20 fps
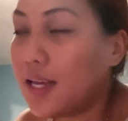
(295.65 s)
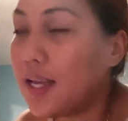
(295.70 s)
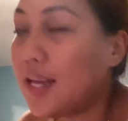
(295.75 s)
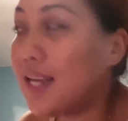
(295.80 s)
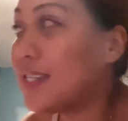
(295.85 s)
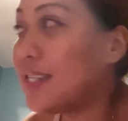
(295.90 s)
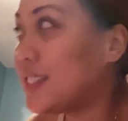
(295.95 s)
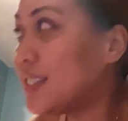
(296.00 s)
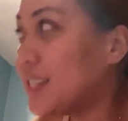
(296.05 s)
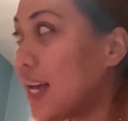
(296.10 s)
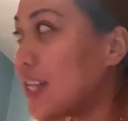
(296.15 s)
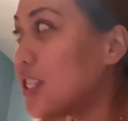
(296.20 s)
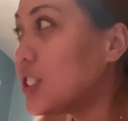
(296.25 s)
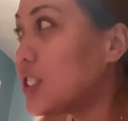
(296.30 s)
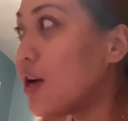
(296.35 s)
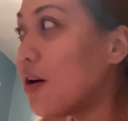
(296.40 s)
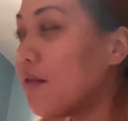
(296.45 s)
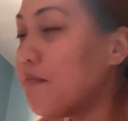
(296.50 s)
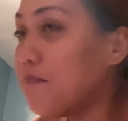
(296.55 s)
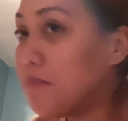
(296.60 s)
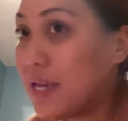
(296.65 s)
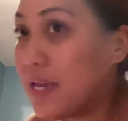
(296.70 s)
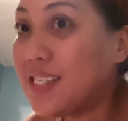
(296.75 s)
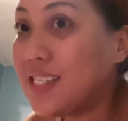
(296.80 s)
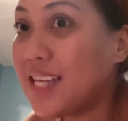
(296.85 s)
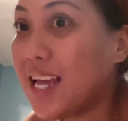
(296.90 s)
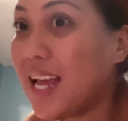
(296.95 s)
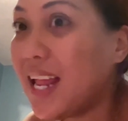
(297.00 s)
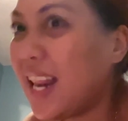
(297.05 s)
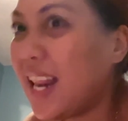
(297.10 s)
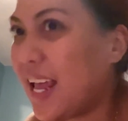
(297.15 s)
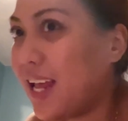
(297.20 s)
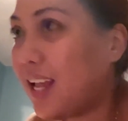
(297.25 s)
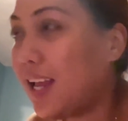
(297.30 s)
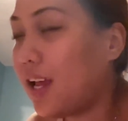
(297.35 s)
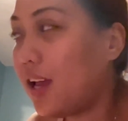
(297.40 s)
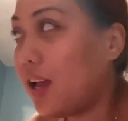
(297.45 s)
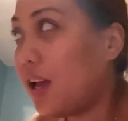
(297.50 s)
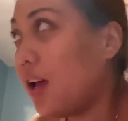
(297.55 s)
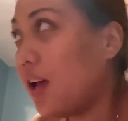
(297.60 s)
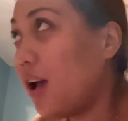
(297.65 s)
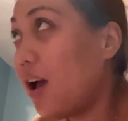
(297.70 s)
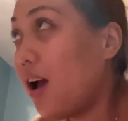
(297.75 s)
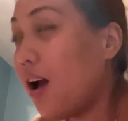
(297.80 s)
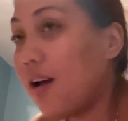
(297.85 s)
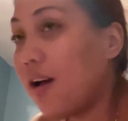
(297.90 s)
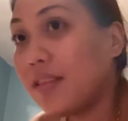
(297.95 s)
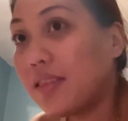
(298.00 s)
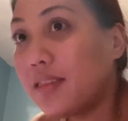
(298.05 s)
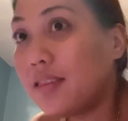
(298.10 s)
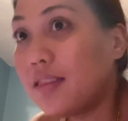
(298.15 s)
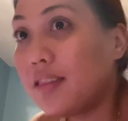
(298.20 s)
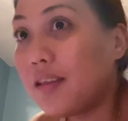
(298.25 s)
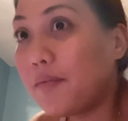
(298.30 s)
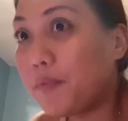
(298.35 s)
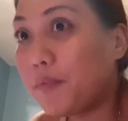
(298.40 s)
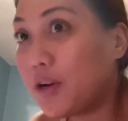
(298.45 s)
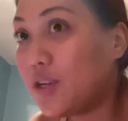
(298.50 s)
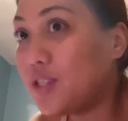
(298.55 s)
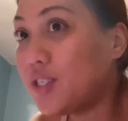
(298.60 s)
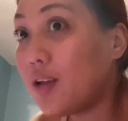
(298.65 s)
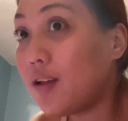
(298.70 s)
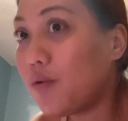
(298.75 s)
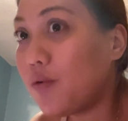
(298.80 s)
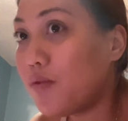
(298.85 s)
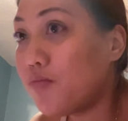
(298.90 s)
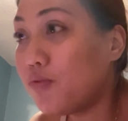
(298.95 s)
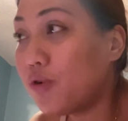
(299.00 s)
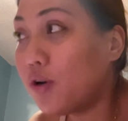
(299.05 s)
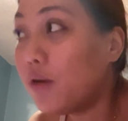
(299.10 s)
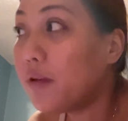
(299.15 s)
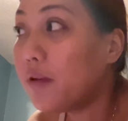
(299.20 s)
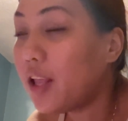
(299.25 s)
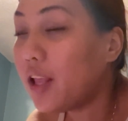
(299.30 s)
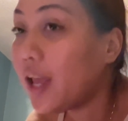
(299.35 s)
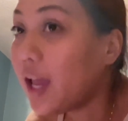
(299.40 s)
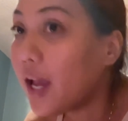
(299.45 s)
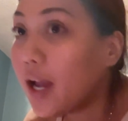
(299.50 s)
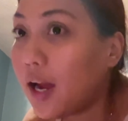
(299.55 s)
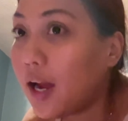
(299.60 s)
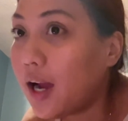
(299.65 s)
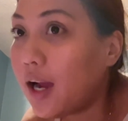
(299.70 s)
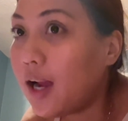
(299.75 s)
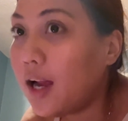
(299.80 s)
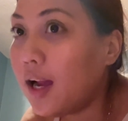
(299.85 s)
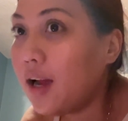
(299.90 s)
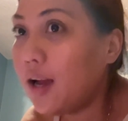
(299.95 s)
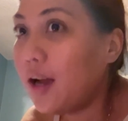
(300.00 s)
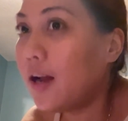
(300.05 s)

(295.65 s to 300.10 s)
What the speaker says: It's not so messy like the first time that we move in here,